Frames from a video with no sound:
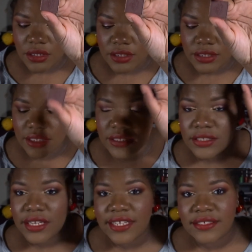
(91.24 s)

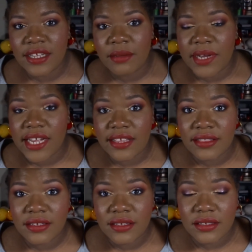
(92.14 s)
This last time I
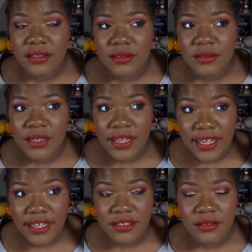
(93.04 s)

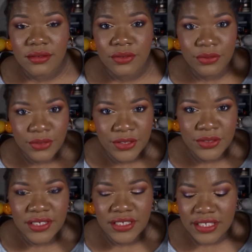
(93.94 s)
had 3
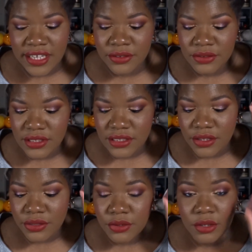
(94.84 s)
uses, I used it
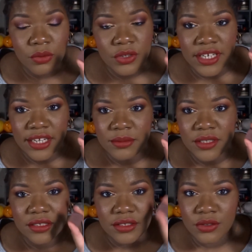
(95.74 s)
3 more
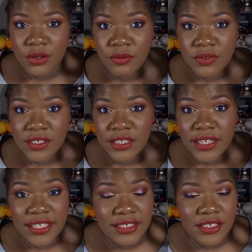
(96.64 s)
times, so obviously
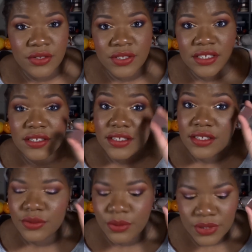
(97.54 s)
at 6 uses
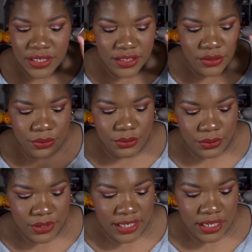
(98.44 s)
this one is
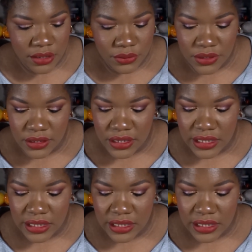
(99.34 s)
running out.